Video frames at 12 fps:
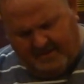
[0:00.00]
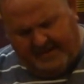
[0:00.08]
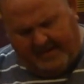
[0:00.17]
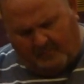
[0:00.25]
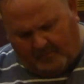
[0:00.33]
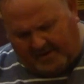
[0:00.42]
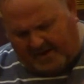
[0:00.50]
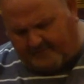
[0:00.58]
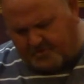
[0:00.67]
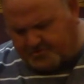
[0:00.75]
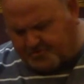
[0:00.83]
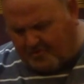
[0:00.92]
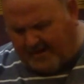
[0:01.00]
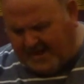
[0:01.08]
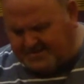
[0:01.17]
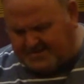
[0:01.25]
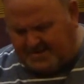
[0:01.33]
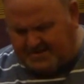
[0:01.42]
and whatever
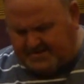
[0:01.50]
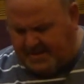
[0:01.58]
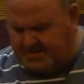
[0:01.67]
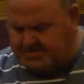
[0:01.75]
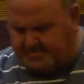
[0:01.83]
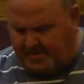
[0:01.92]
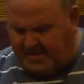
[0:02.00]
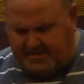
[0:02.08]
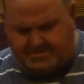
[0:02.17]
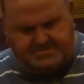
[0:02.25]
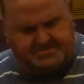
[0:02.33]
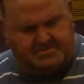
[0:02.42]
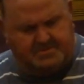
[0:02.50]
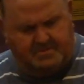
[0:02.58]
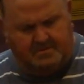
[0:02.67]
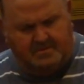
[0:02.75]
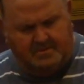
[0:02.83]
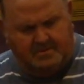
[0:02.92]
tragedy takes place,
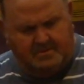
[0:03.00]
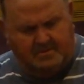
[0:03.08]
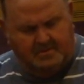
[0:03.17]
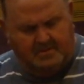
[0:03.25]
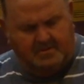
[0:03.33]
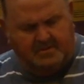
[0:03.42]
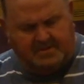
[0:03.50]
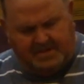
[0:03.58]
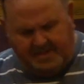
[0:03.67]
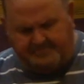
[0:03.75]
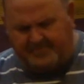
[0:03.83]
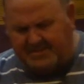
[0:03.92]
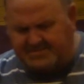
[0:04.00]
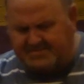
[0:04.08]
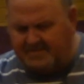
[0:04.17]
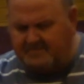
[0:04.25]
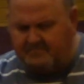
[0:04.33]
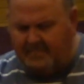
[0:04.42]
keep this
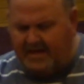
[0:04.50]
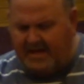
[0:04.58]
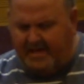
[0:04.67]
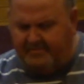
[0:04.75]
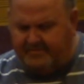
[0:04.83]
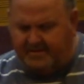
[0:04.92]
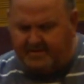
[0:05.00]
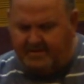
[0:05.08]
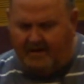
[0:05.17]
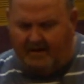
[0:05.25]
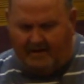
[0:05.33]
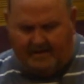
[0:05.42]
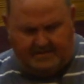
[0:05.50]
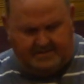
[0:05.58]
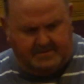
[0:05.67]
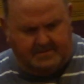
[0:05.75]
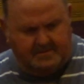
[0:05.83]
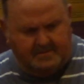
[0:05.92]
in mind that
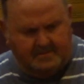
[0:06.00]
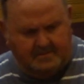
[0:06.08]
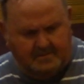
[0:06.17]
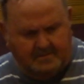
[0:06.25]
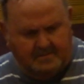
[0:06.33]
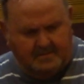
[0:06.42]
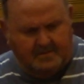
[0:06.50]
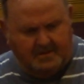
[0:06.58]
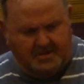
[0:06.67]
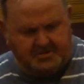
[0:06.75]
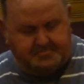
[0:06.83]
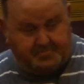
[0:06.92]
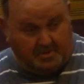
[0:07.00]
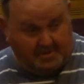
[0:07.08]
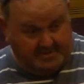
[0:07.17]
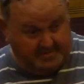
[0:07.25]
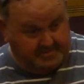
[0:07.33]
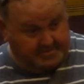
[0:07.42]
God is
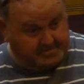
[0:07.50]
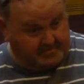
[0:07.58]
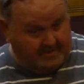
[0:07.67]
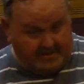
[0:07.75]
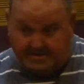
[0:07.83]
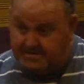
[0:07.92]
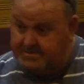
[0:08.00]
pulling the strings